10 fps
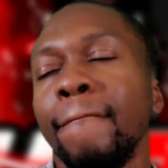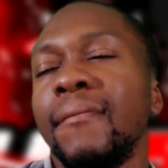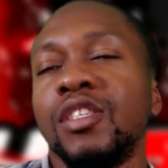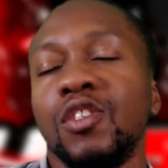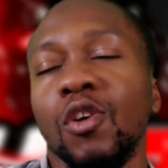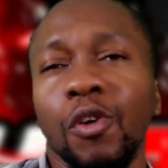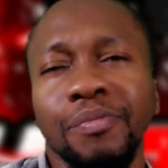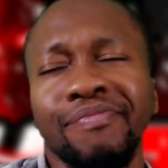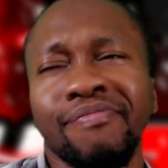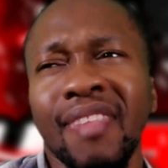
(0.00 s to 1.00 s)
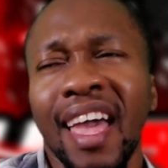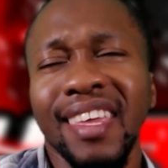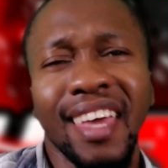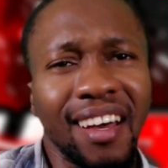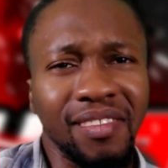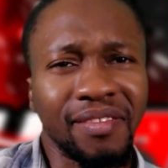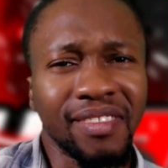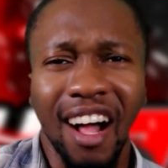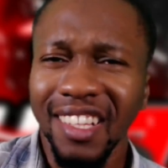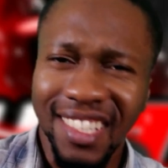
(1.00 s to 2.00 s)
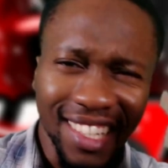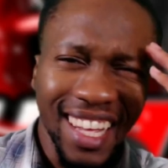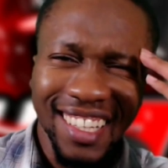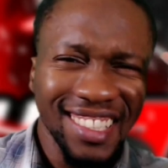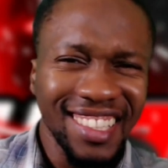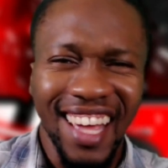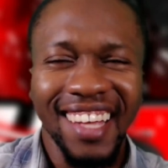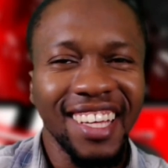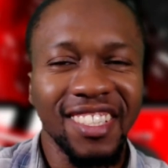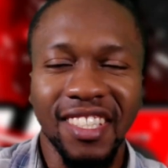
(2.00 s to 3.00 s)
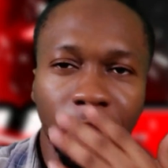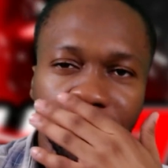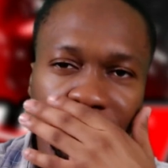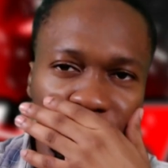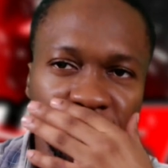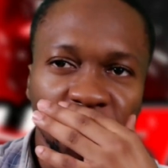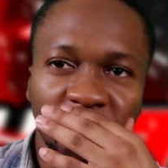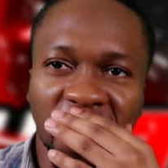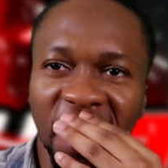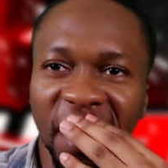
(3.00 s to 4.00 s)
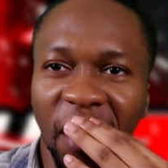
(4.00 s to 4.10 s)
So yeah, honestly, that the idea just came to me over the weekend.